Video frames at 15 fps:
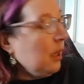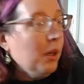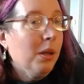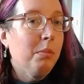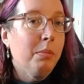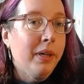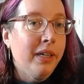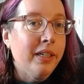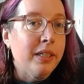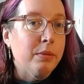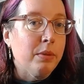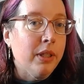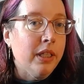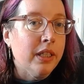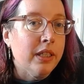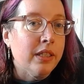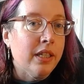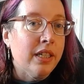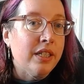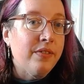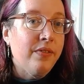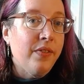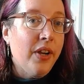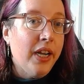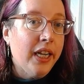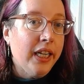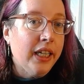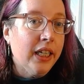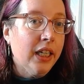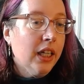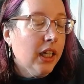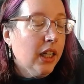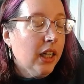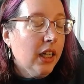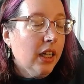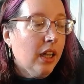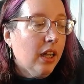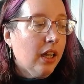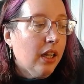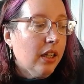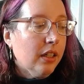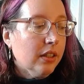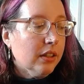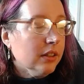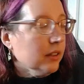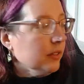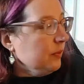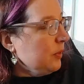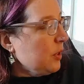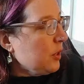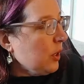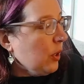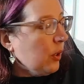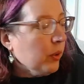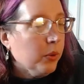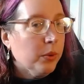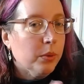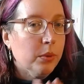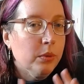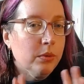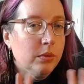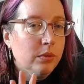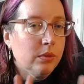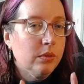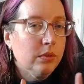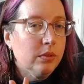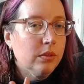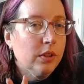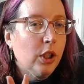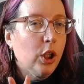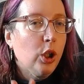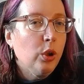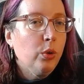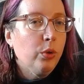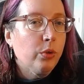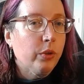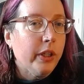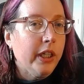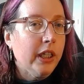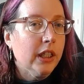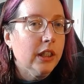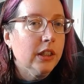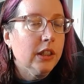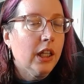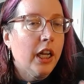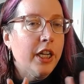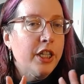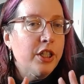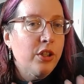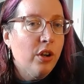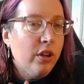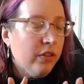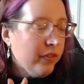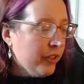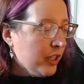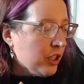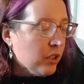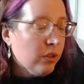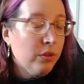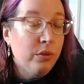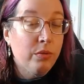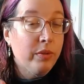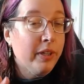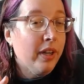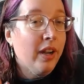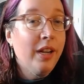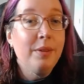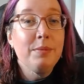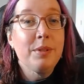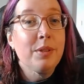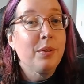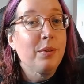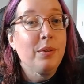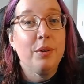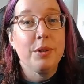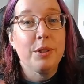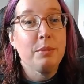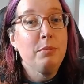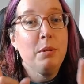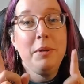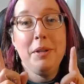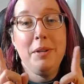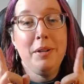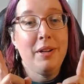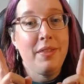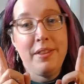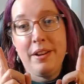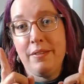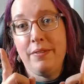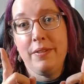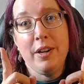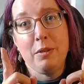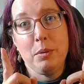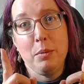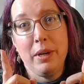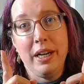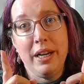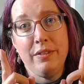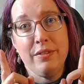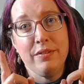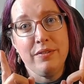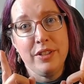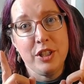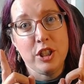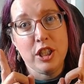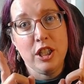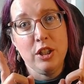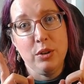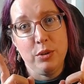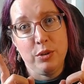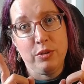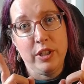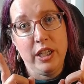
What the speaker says: But it is what it is and it's fine. So, Clue 3. I just got to finish Clue 3. I am so close. I'm probably only like that far away from finishing Clue 3.